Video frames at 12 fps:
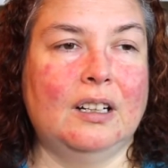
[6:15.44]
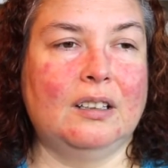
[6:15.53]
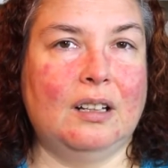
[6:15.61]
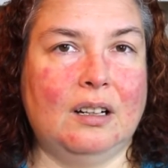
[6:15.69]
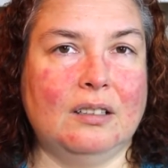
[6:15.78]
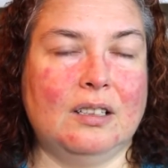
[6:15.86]

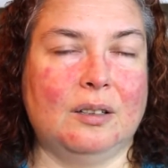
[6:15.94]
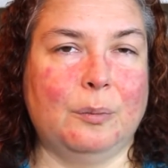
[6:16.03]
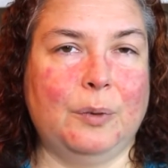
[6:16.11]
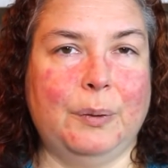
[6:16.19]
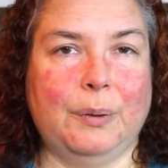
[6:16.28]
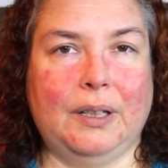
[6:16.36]
long term,
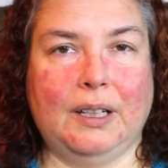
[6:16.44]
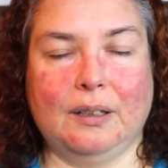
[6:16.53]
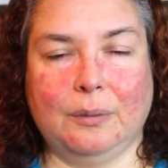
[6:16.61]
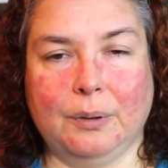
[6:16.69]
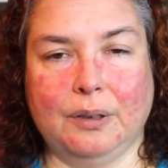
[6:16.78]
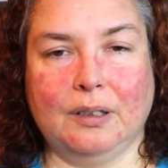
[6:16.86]
we were like,
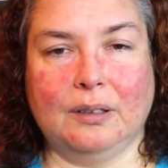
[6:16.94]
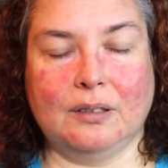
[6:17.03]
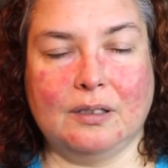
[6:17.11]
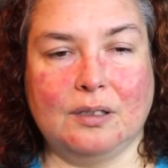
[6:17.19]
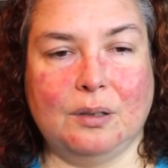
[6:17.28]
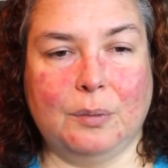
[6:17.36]
we're,
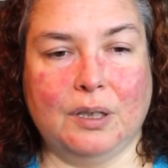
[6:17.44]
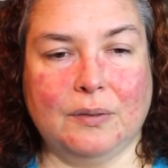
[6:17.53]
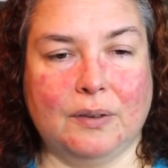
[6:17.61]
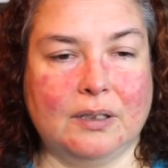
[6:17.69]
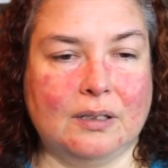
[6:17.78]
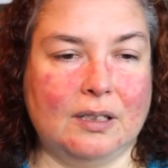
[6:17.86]
it's too much
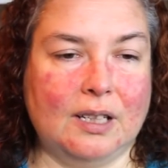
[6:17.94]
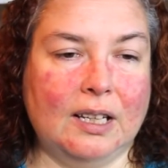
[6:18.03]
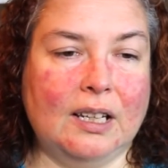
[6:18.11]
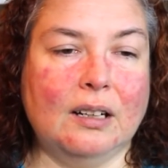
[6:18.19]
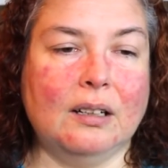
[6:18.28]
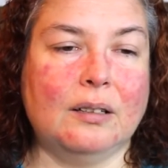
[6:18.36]
for us to take
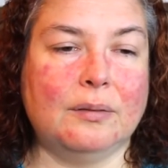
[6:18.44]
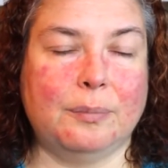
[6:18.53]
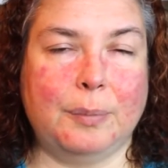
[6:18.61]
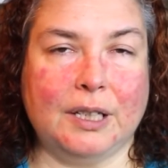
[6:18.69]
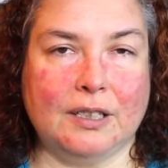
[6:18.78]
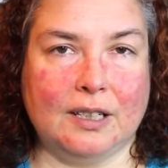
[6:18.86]
care of
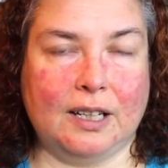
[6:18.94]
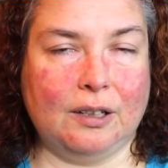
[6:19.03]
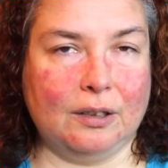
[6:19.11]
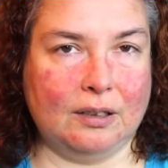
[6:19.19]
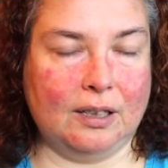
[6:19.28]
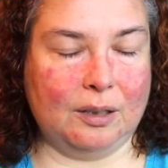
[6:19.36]
because I
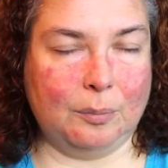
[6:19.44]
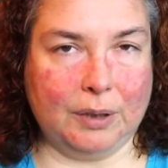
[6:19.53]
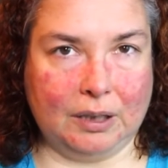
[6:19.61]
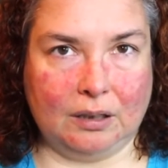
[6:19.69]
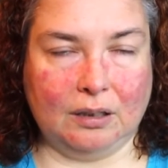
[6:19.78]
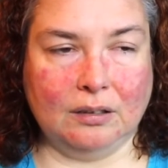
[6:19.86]
couldn't help
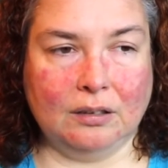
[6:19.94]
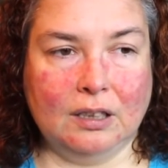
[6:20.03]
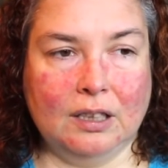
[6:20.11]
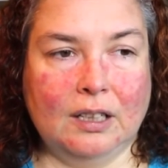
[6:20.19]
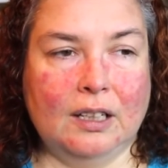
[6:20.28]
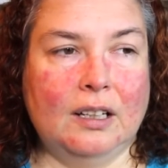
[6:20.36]
at all.
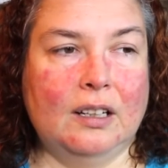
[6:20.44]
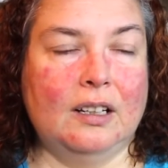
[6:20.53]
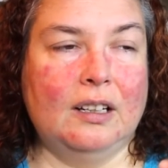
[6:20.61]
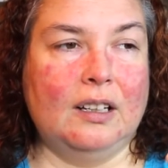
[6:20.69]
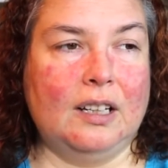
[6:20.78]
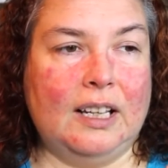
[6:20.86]

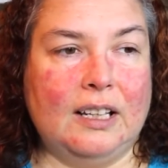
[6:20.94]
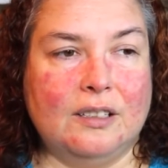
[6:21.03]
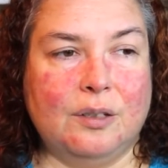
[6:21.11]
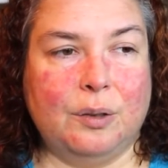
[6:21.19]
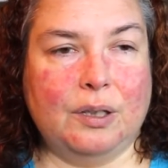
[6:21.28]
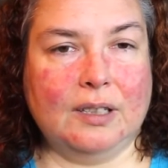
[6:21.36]
And
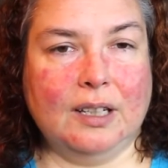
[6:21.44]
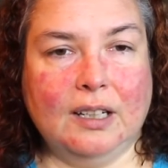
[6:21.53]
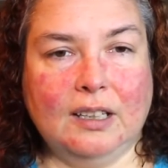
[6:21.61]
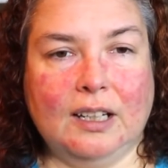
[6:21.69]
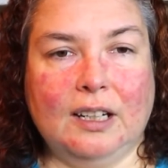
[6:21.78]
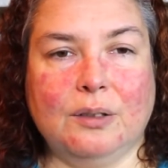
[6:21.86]
so he's
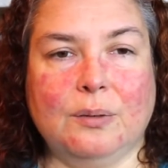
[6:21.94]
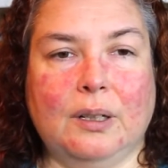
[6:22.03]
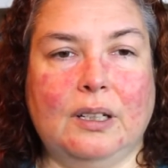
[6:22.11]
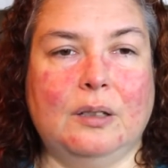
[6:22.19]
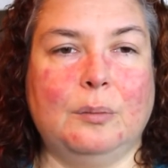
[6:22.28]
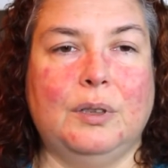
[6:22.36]
getting the house
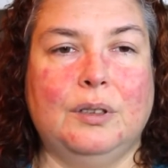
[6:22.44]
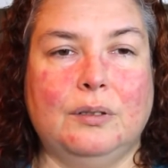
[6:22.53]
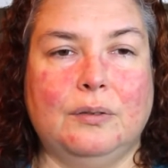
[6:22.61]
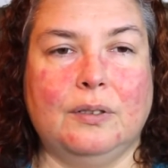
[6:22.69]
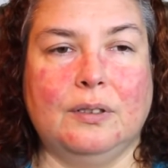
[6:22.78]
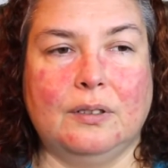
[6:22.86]
ready to
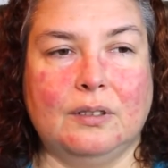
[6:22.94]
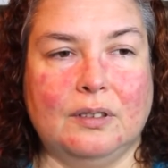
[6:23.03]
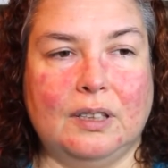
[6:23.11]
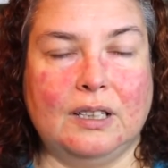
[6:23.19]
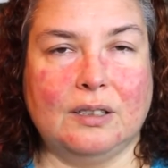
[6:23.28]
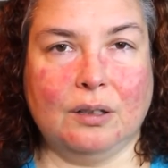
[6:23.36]
move.
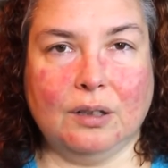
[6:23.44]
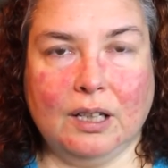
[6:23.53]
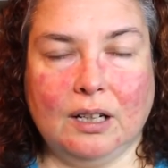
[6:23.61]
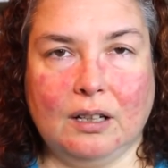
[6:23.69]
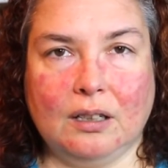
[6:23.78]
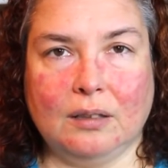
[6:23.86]
He's
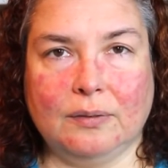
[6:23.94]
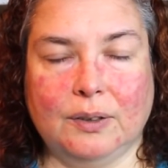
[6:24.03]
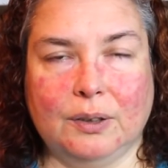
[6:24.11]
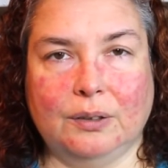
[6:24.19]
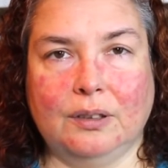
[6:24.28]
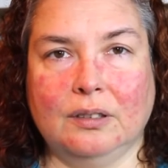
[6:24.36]
cooking all our
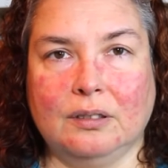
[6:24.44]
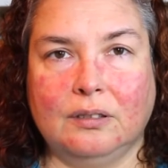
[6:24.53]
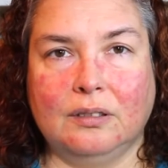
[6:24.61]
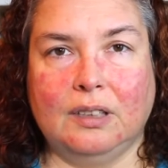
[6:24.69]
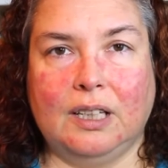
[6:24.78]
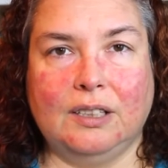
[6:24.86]
food.
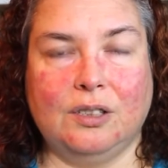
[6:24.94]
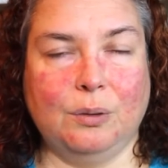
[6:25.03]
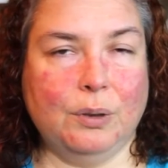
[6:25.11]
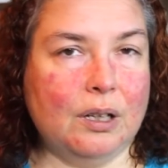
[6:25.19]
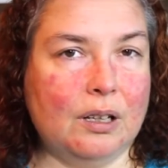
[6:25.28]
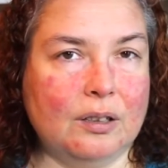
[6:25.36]
He's
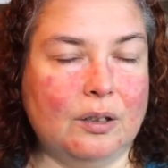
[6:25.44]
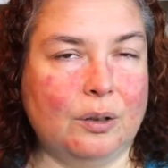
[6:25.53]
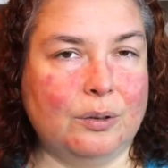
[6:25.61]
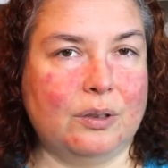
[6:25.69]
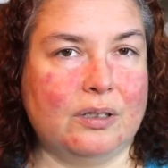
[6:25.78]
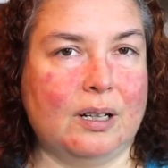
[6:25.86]
doing all the
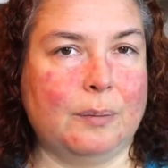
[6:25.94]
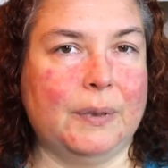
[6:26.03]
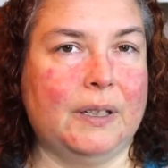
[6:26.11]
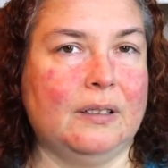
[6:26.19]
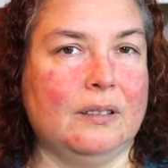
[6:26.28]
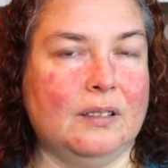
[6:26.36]
grocery
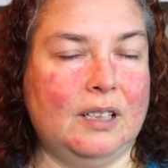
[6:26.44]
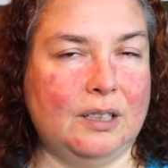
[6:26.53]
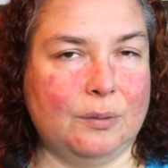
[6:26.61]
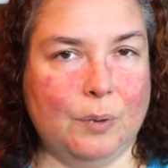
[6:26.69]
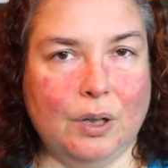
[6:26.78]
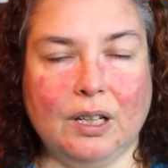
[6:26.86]
shopping.
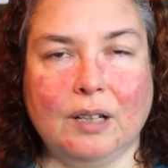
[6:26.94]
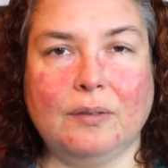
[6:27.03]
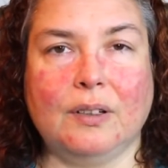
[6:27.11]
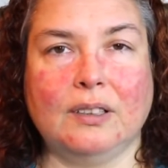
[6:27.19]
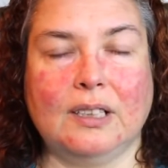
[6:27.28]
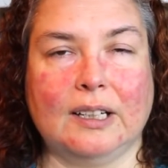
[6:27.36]
He's working
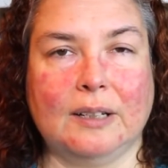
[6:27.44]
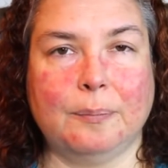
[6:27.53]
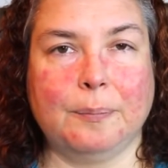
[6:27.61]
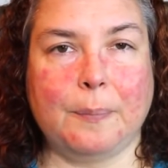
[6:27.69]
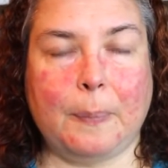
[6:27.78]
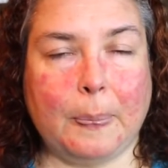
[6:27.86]
full
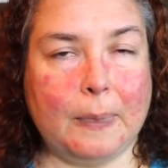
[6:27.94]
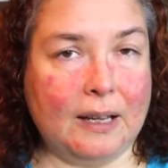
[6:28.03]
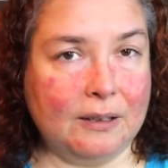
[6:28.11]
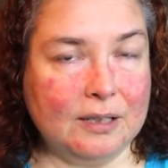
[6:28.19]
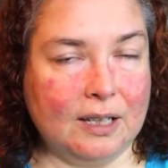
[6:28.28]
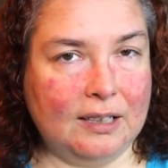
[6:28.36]
time
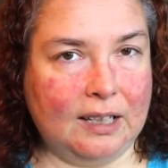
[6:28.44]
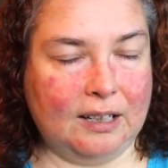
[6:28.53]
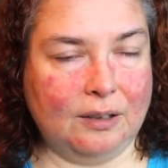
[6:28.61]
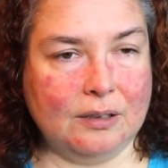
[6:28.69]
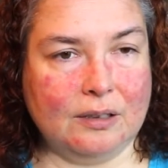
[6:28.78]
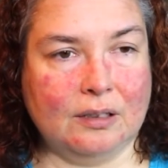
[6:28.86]
outside the
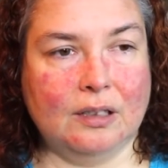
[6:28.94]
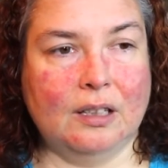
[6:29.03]
house.